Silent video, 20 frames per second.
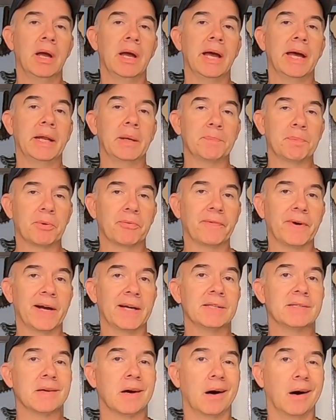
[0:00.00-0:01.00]
and it
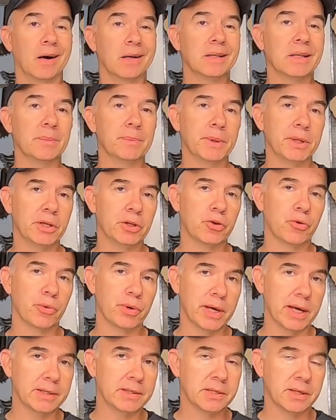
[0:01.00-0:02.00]
provides unlimited
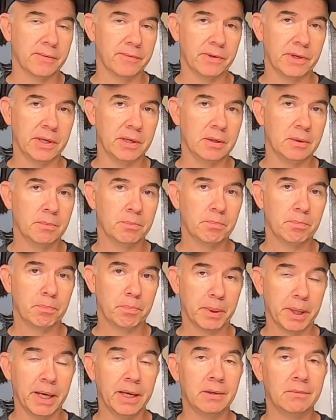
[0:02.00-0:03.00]
creativity.
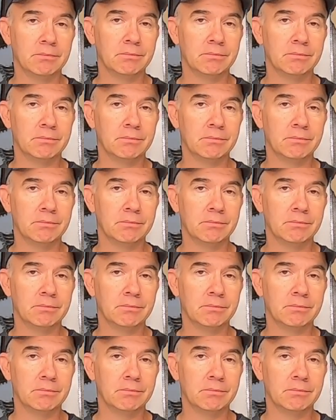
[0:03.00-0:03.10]
But